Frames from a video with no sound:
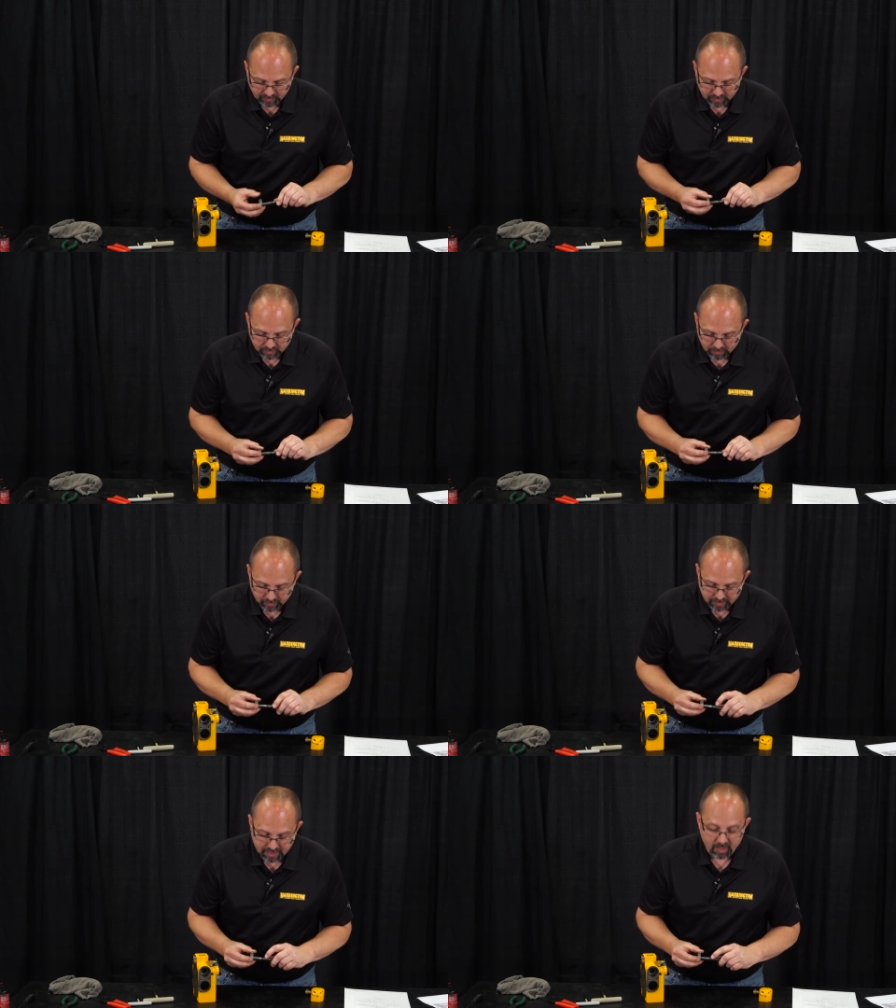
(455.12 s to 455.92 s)
so
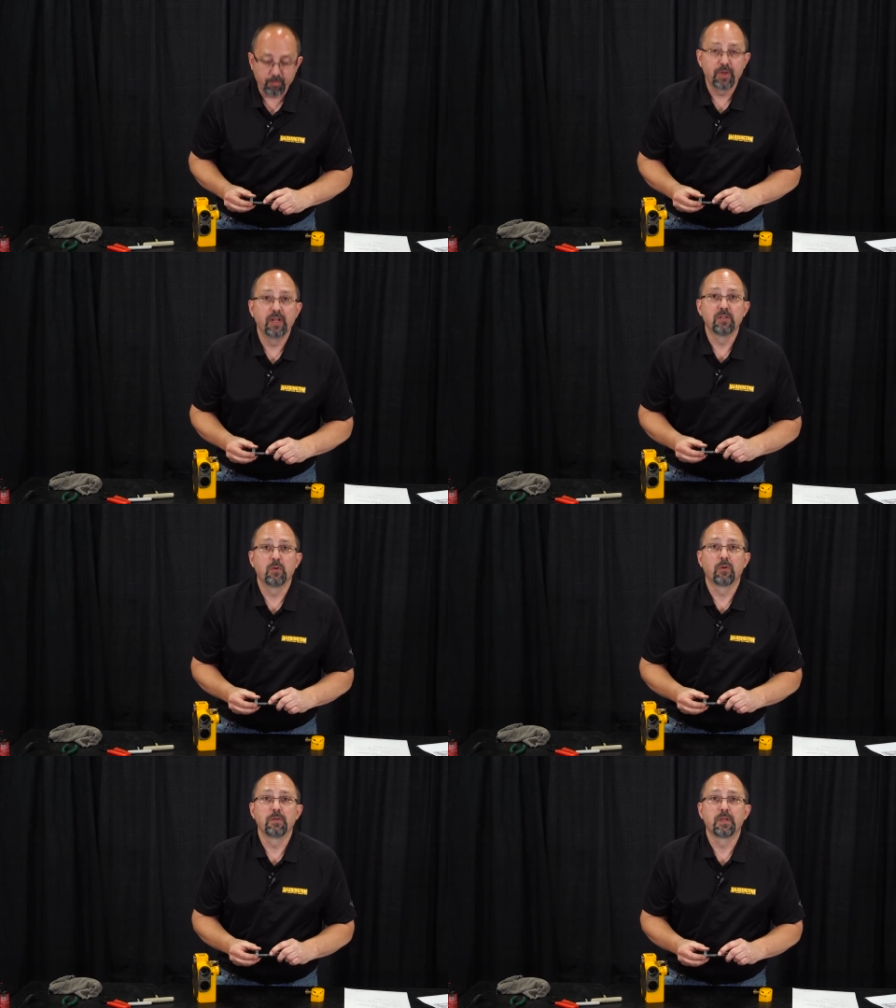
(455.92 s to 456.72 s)
that the hairpin is
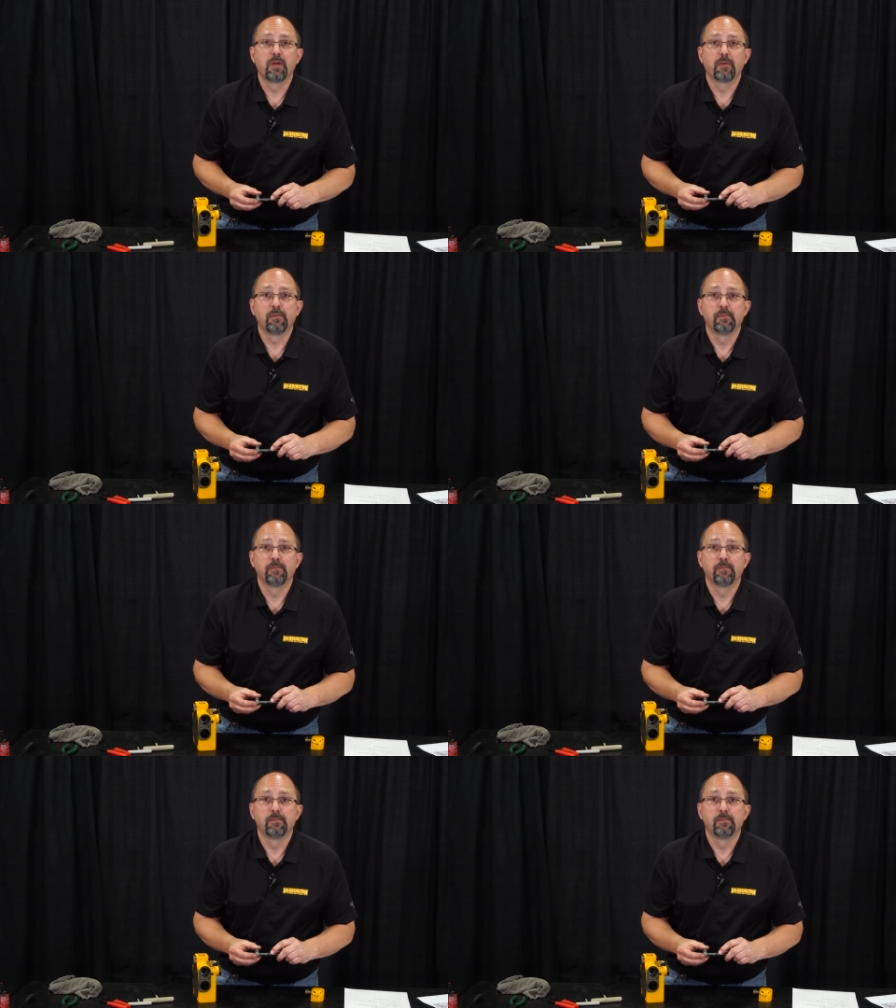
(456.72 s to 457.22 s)
horizontal.